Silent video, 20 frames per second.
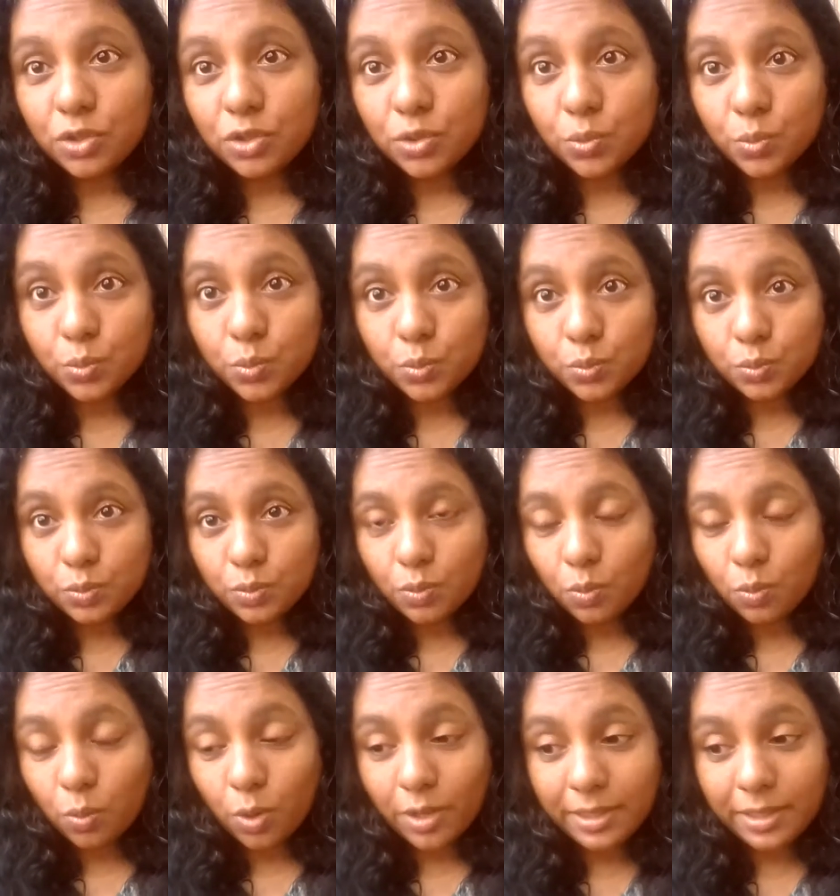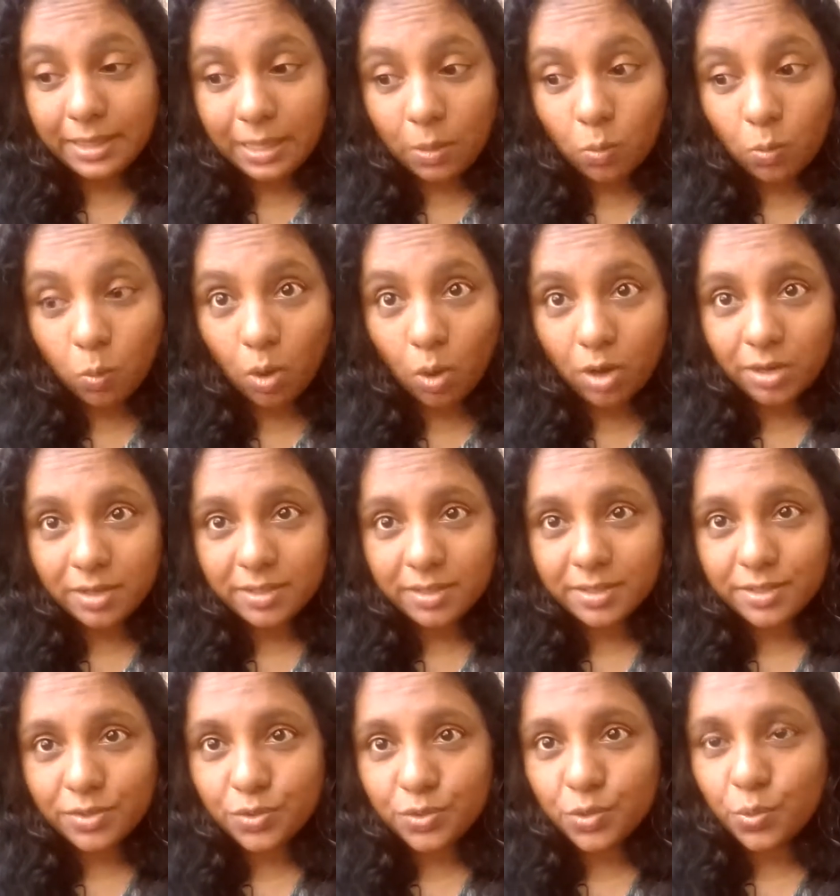to what they
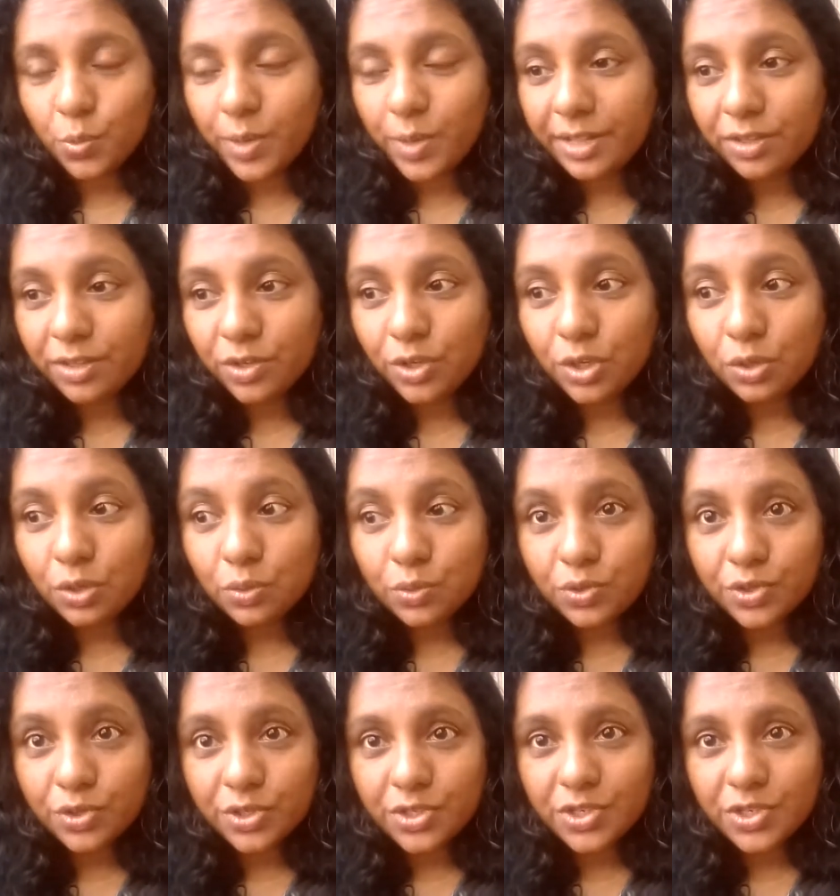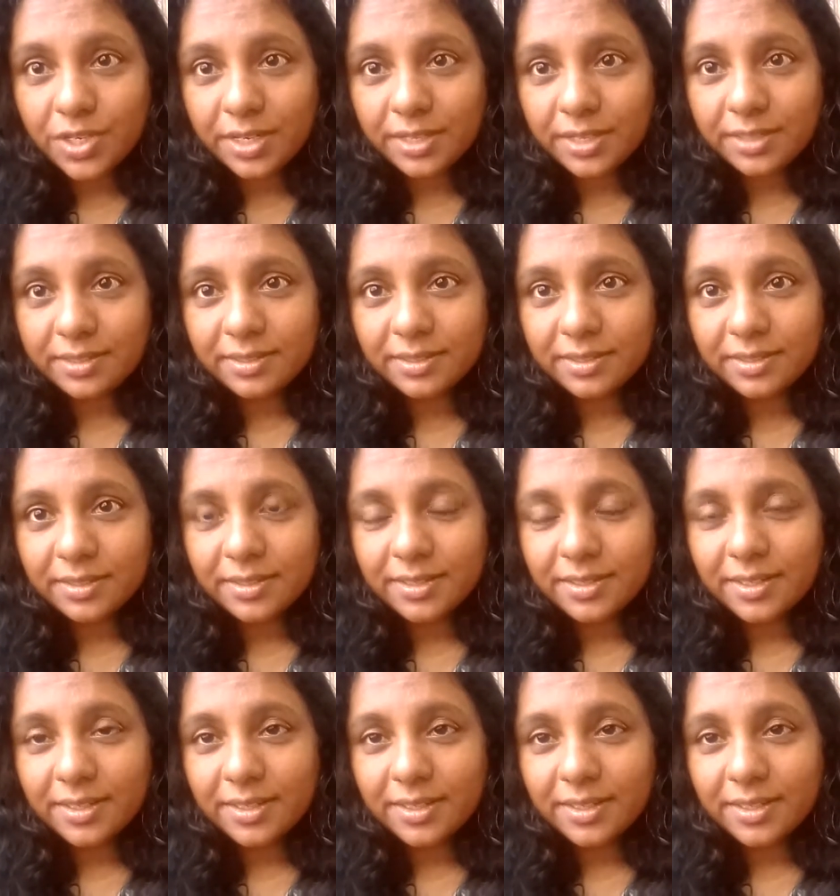want, to where the nutrition is.